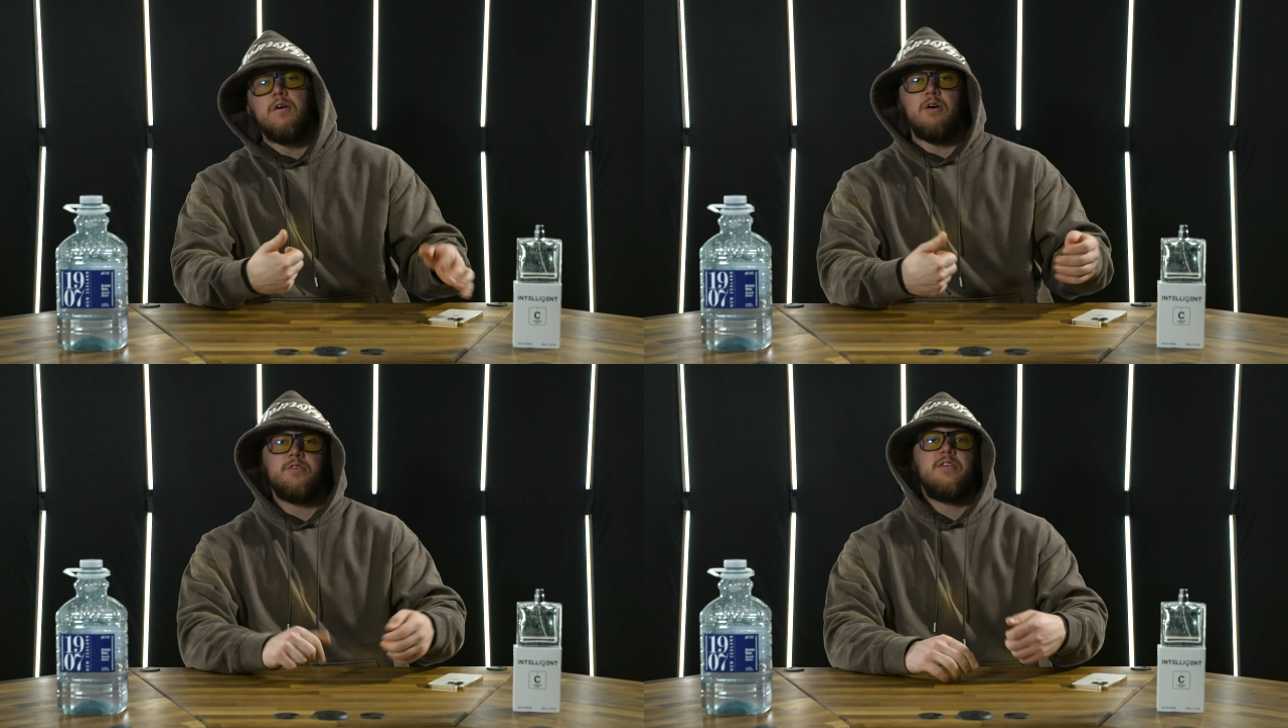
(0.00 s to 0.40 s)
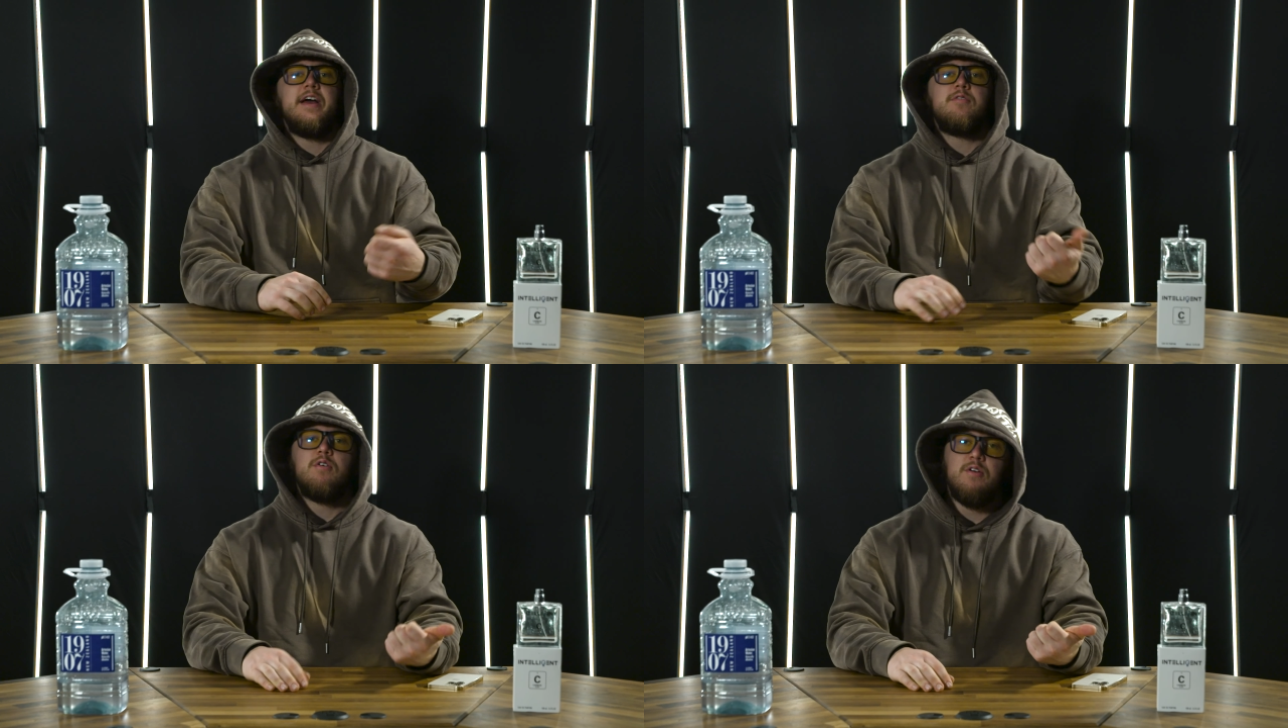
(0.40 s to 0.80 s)
or they're
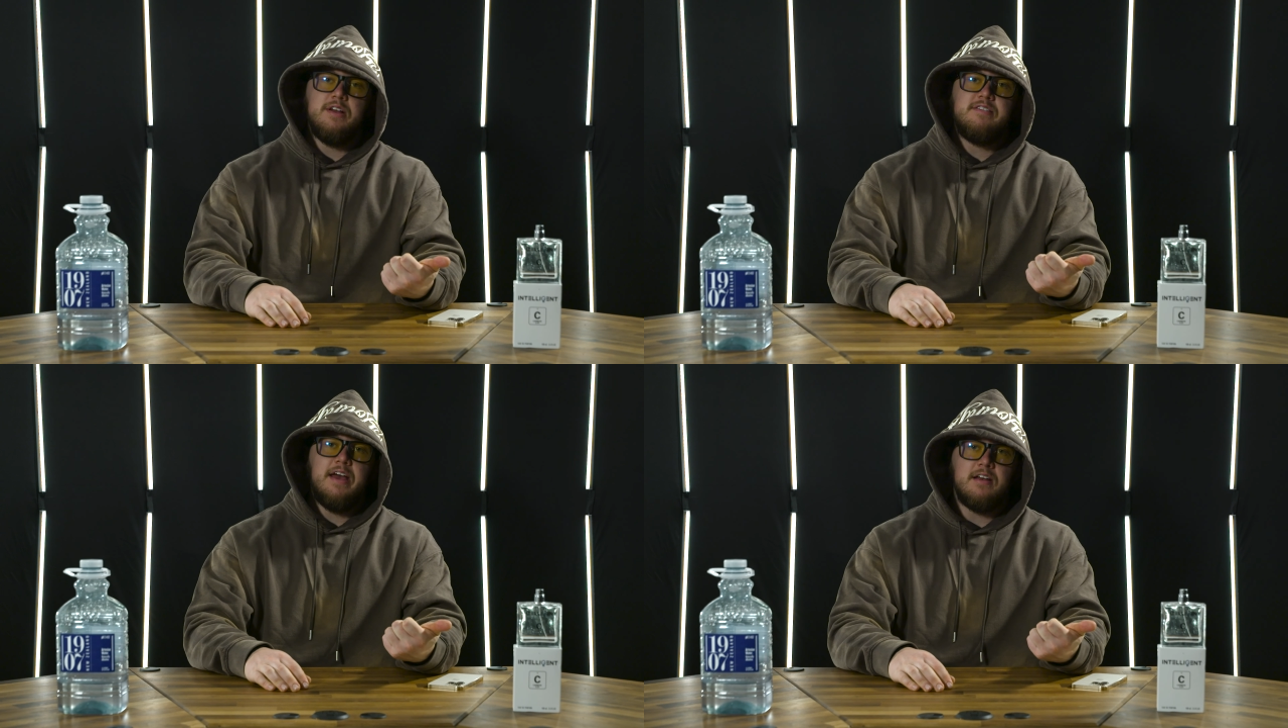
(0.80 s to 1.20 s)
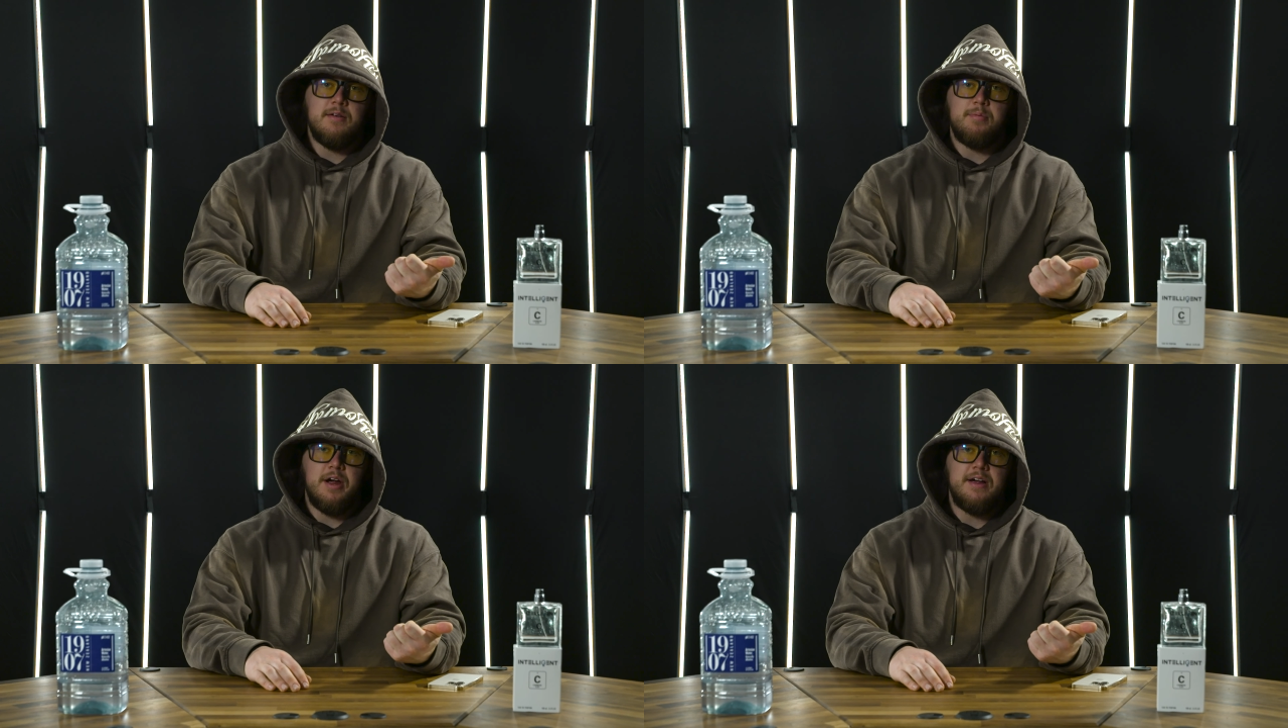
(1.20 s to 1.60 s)
like Roelly taking a
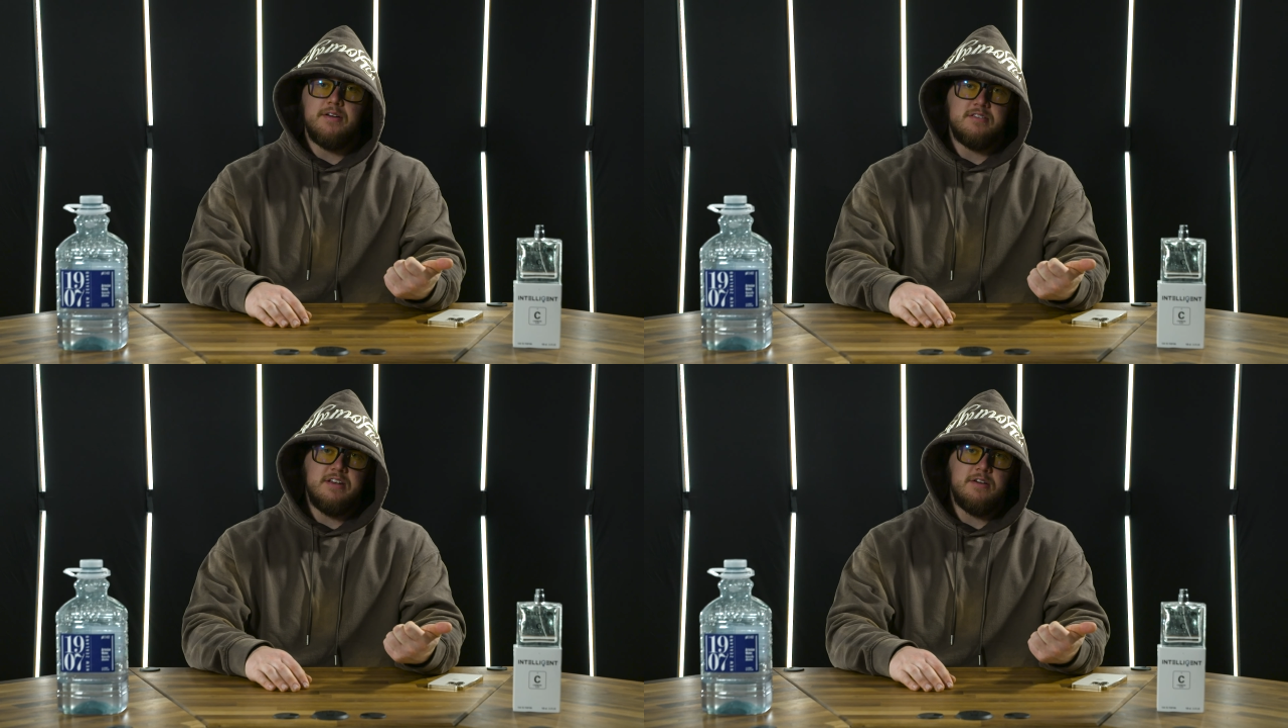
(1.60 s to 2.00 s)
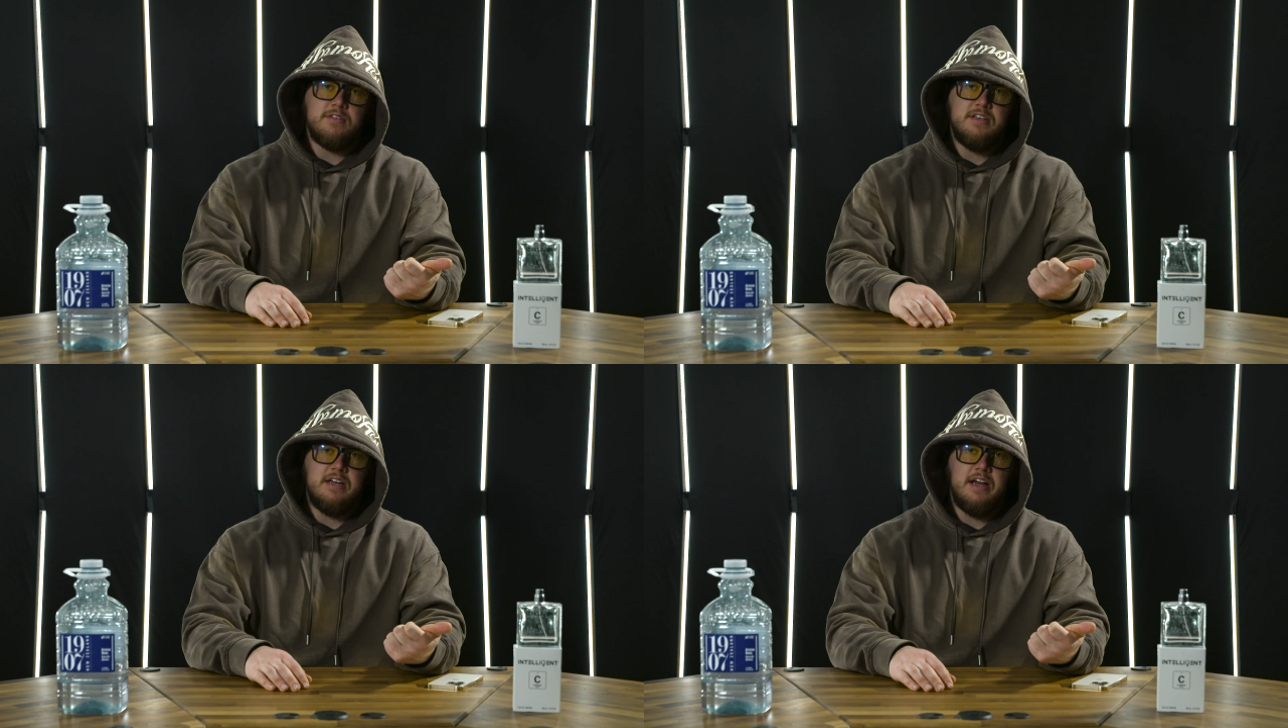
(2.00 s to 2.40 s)
break on
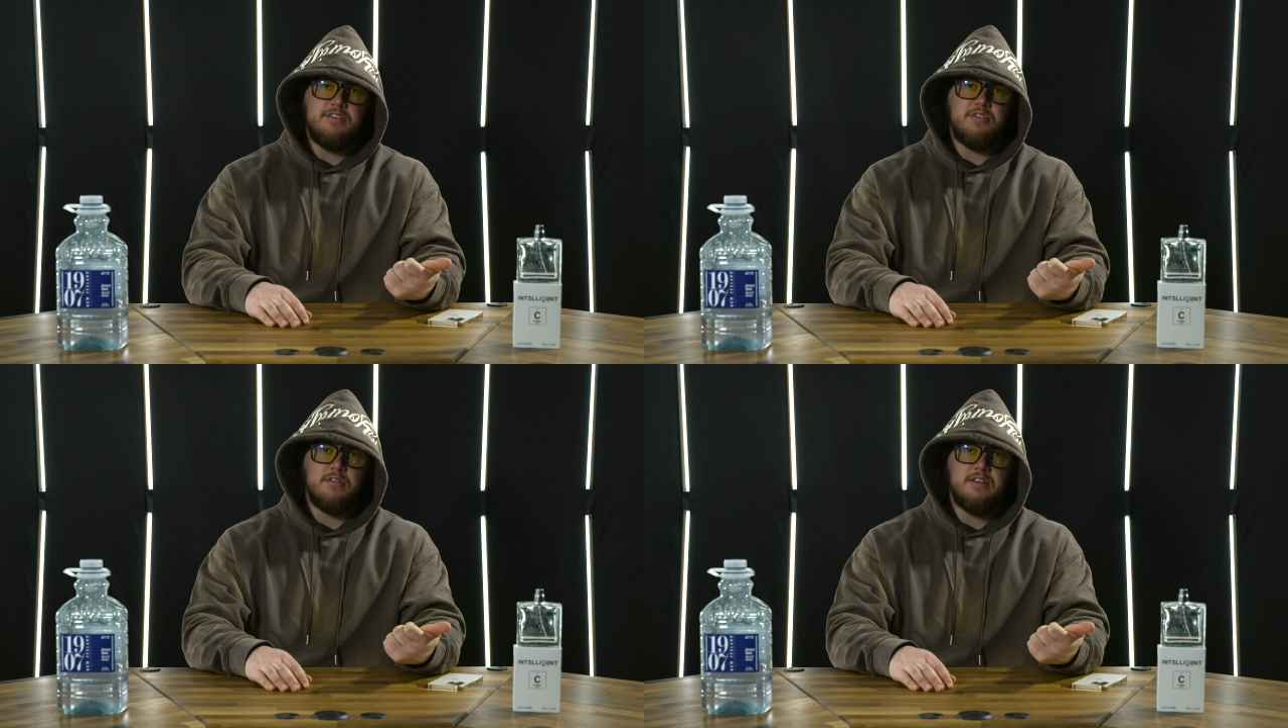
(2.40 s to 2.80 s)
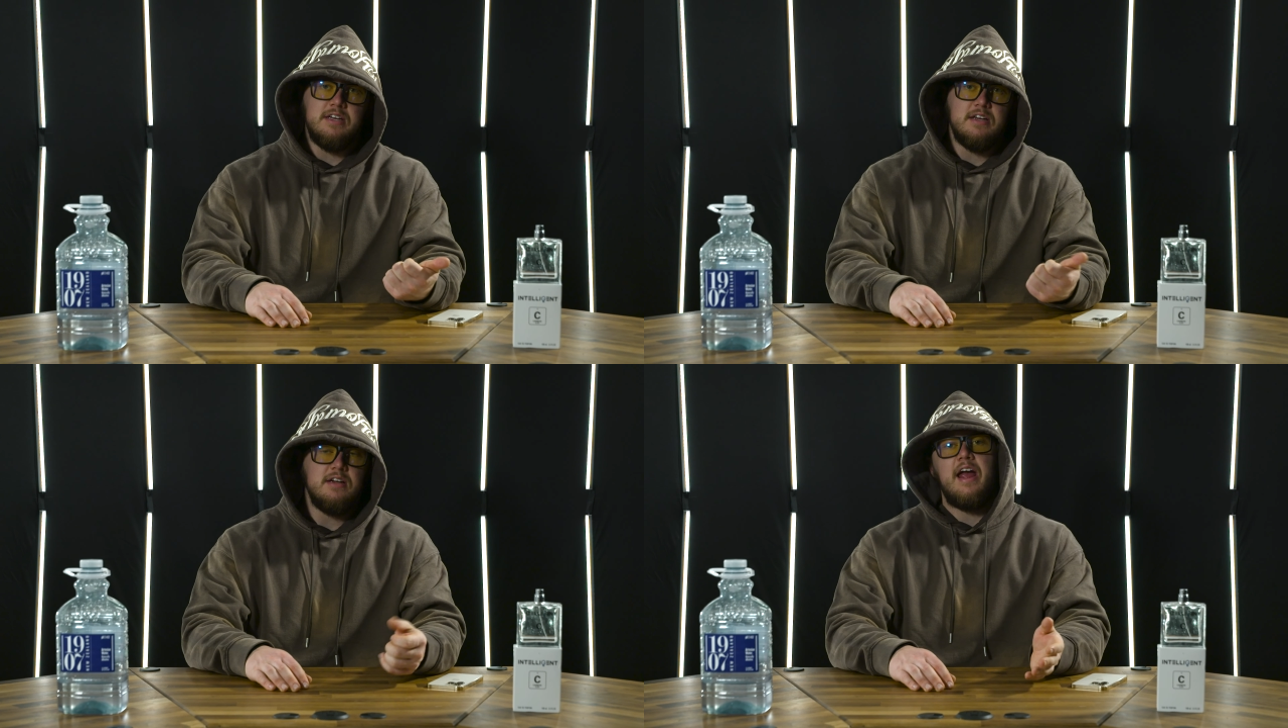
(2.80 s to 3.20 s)
TRT,
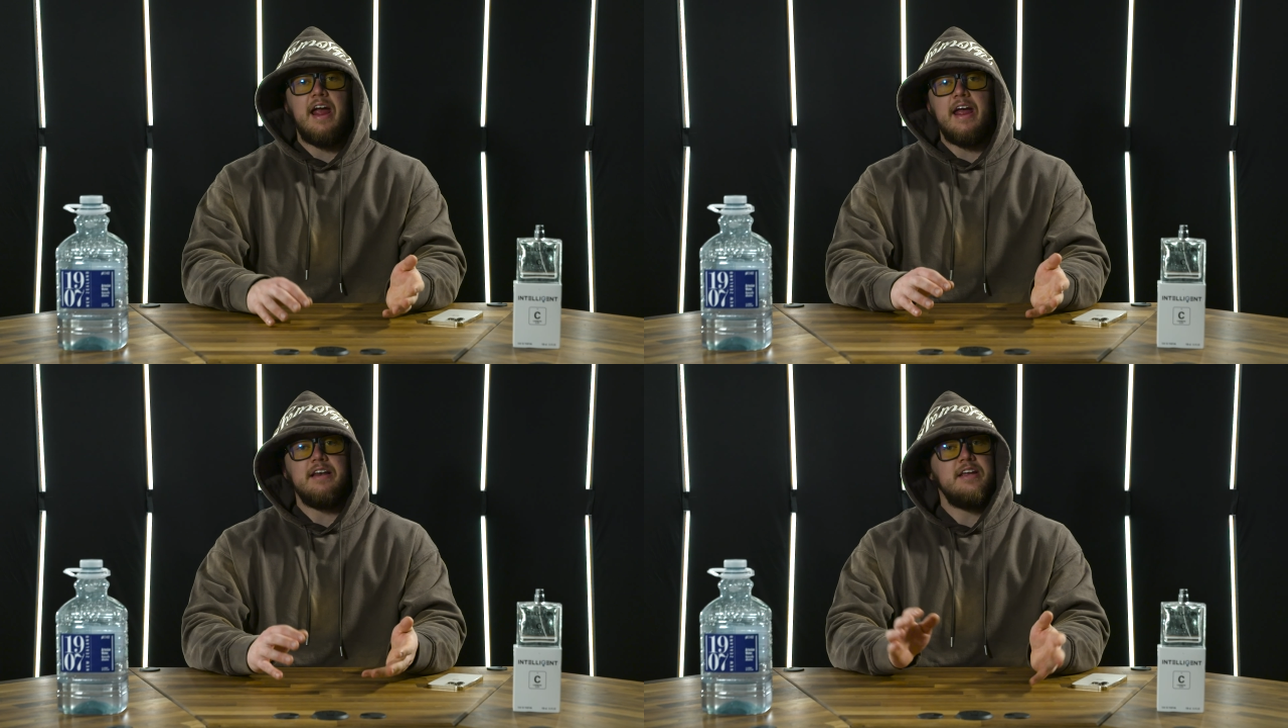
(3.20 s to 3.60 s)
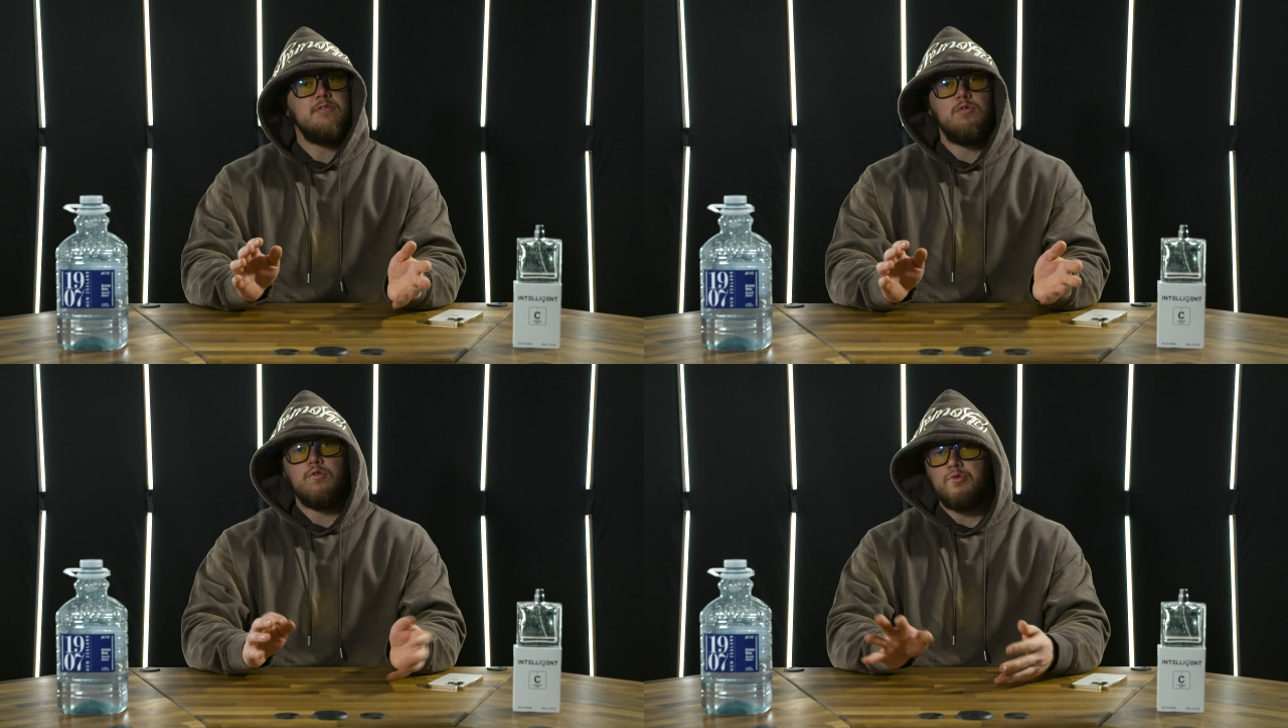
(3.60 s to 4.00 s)
HRT, and he will